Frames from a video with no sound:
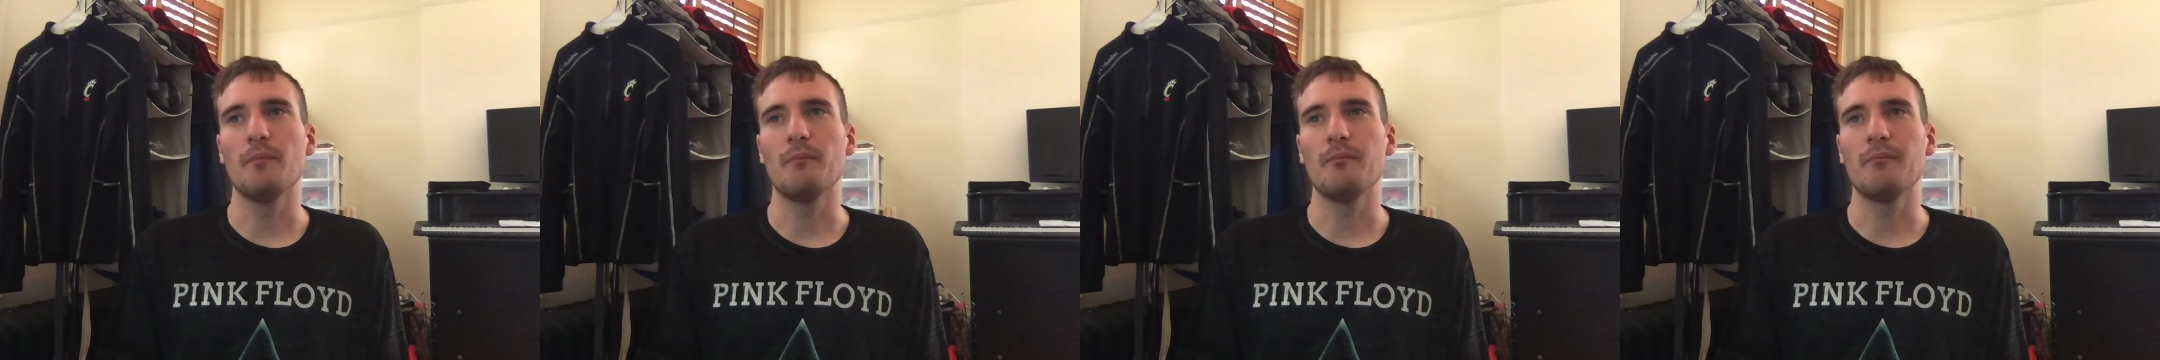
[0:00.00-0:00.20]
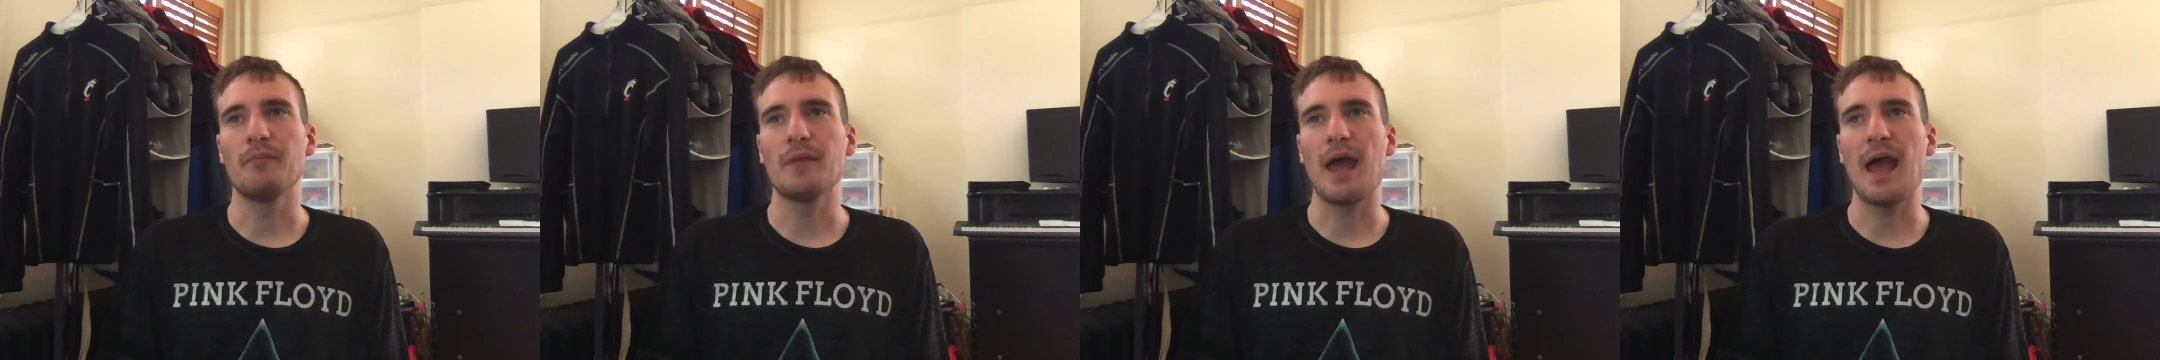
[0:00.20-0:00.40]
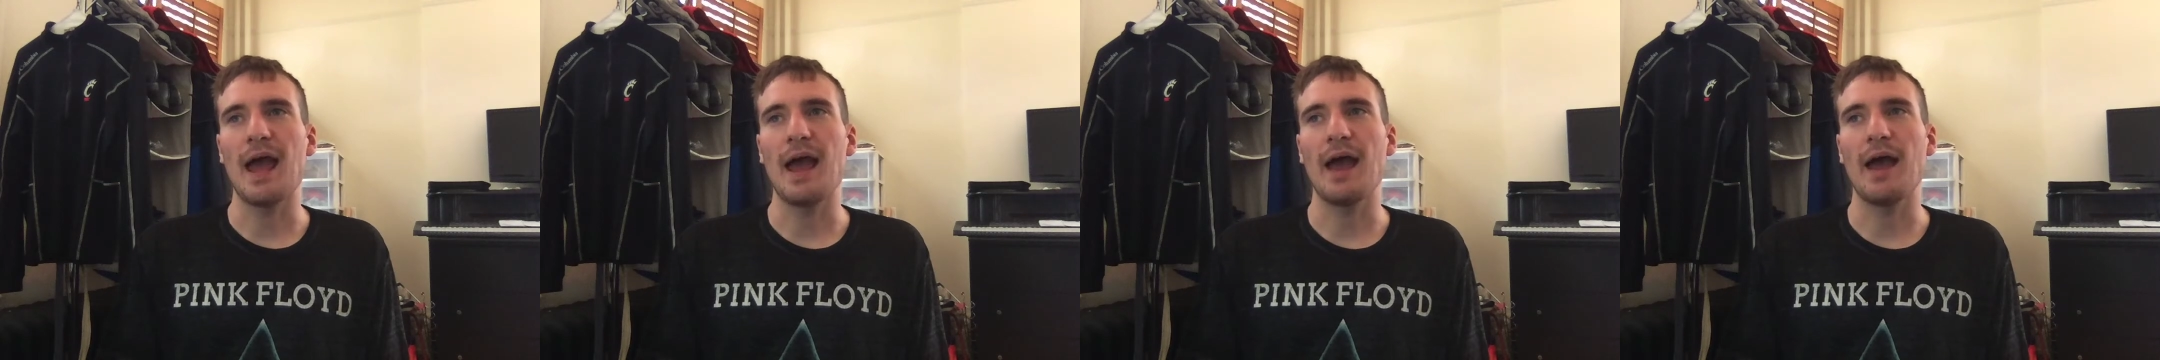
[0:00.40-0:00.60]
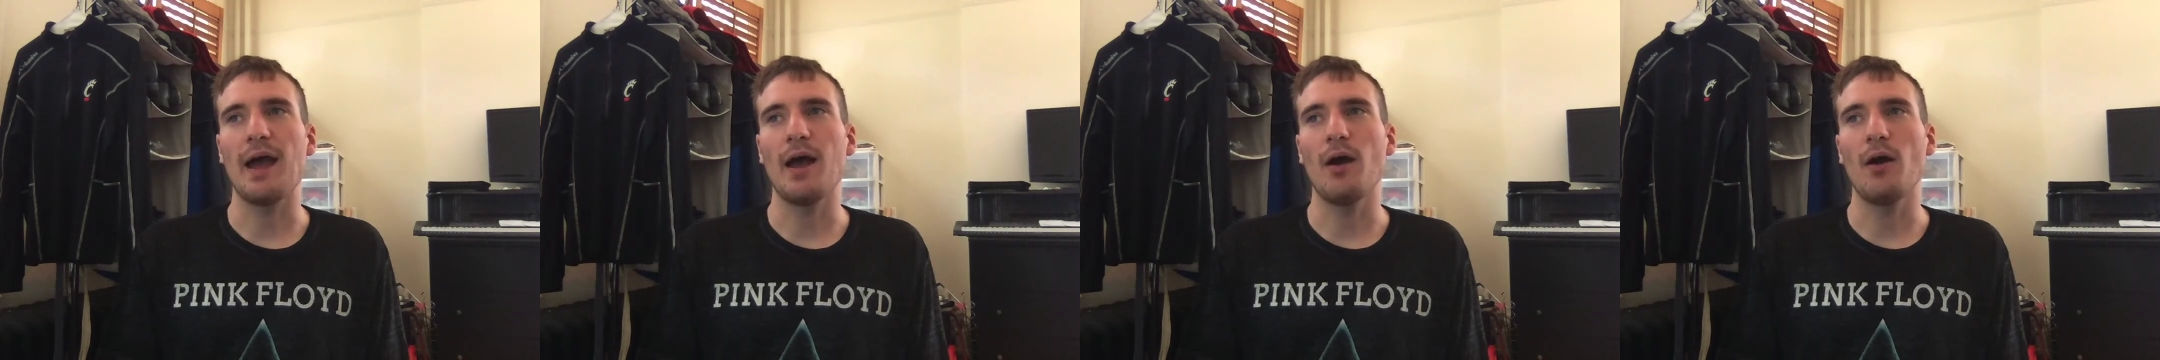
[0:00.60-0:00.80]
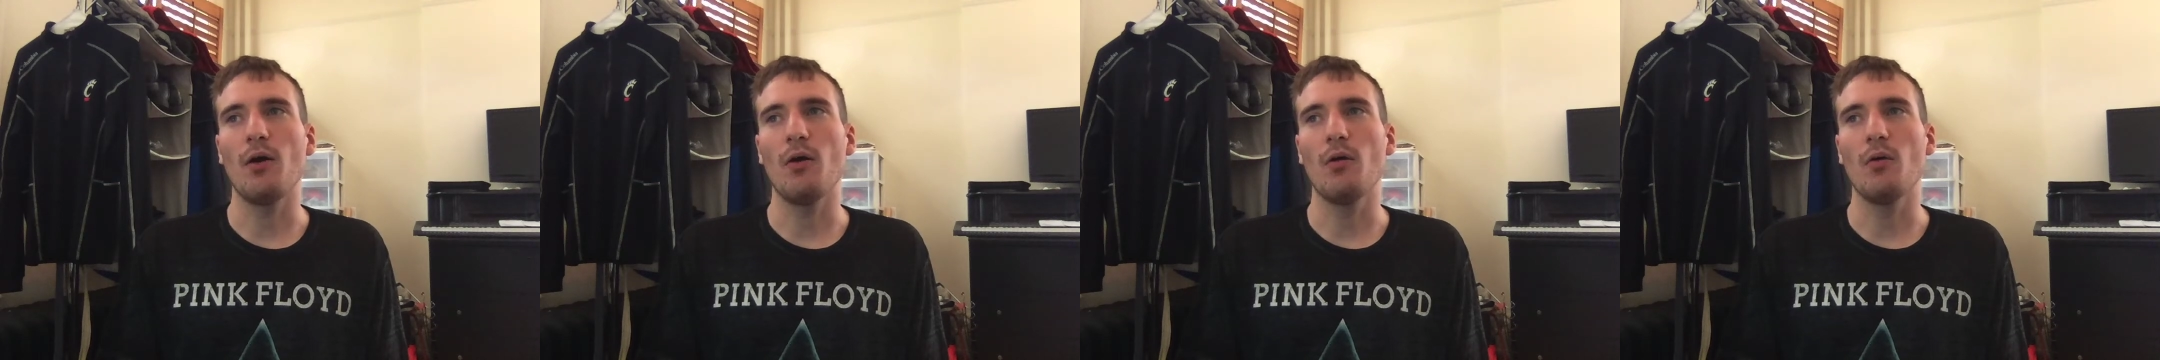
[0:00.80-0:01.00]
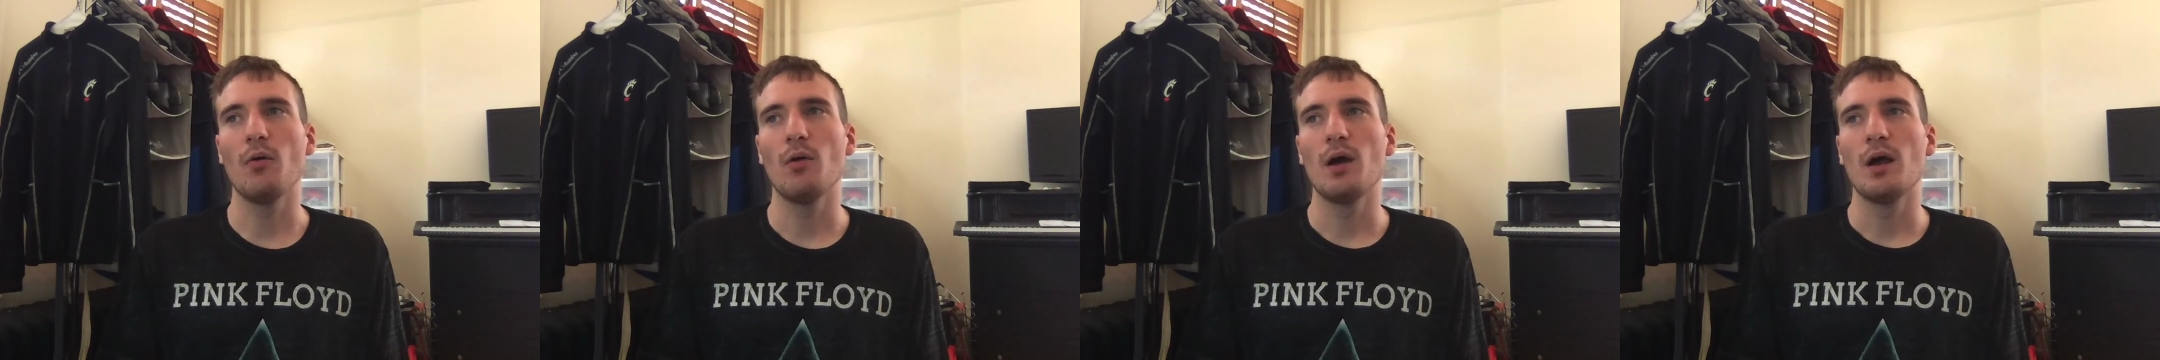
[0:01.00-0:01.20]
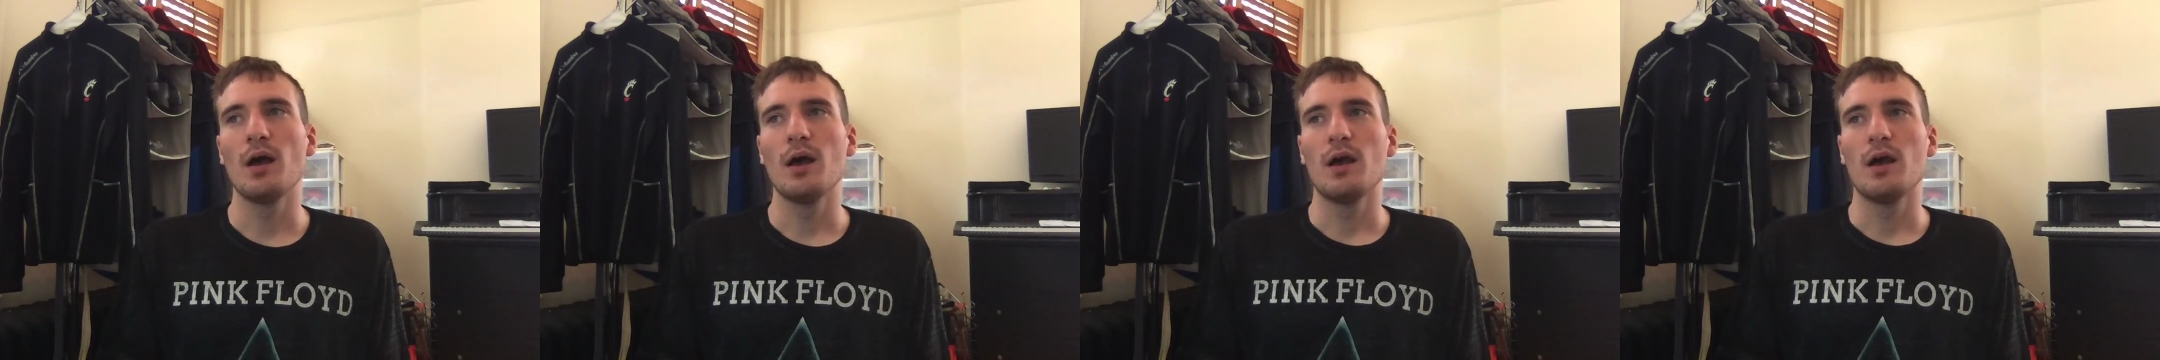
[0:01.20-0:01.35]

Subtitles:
how